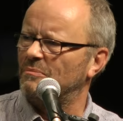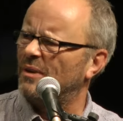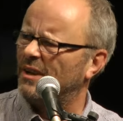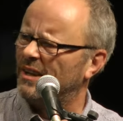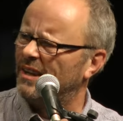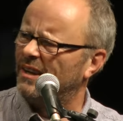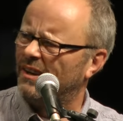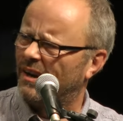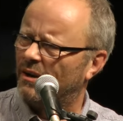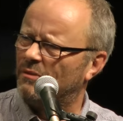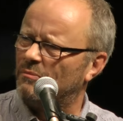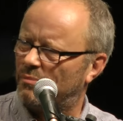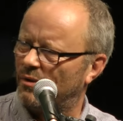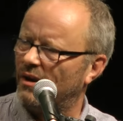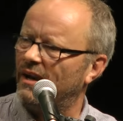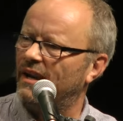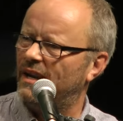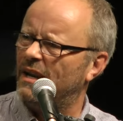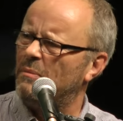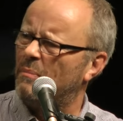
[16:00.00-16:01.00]
and
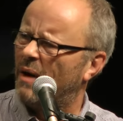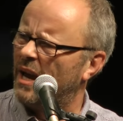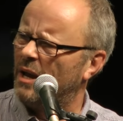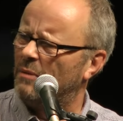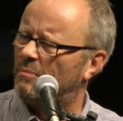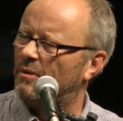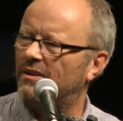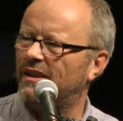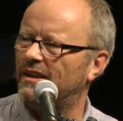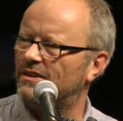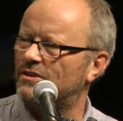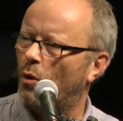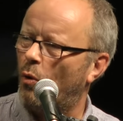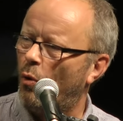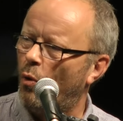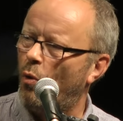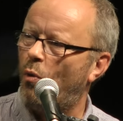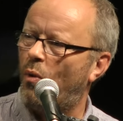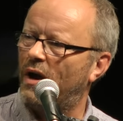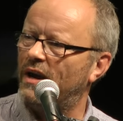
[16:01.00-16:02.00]
brilliantly made, but it's
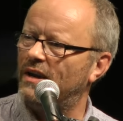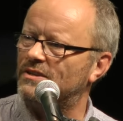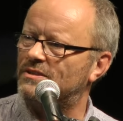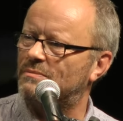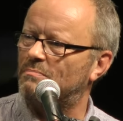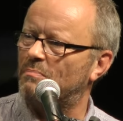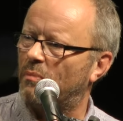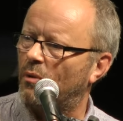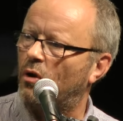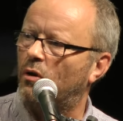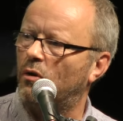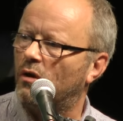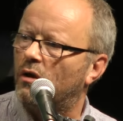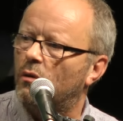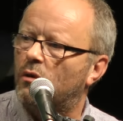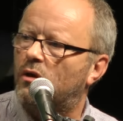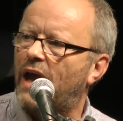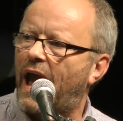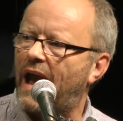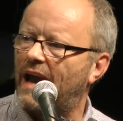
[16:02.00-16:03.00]
always
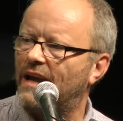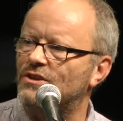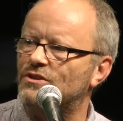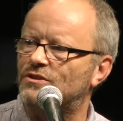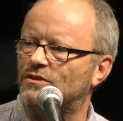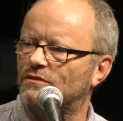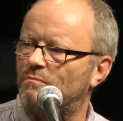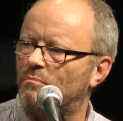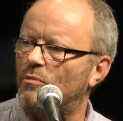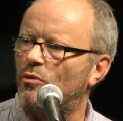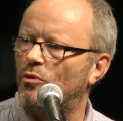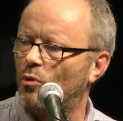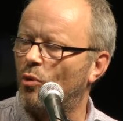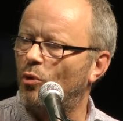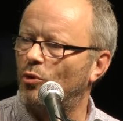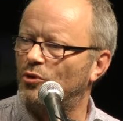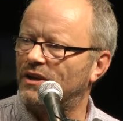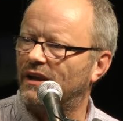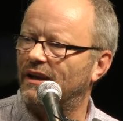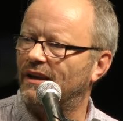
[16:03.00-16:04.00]
gangs of
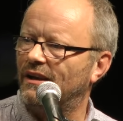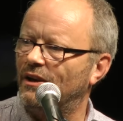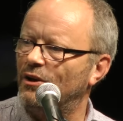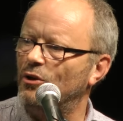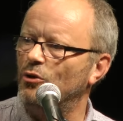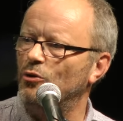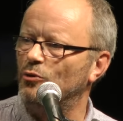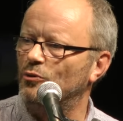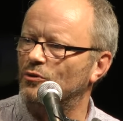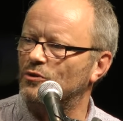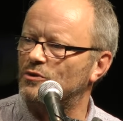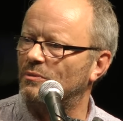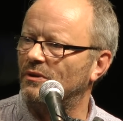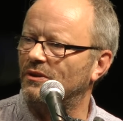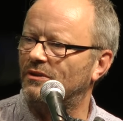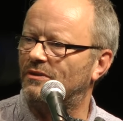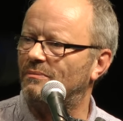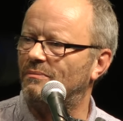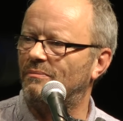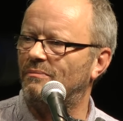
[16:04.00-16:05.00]
marauding loons
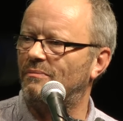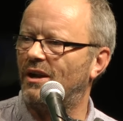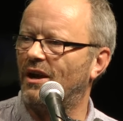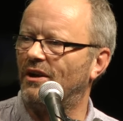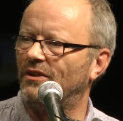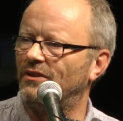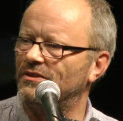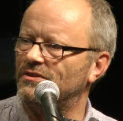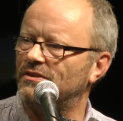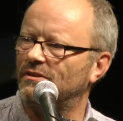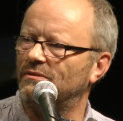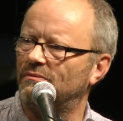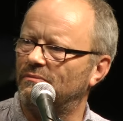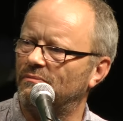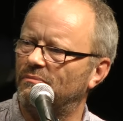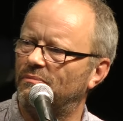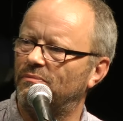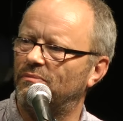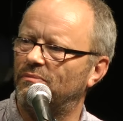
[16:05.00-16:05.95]
with guns and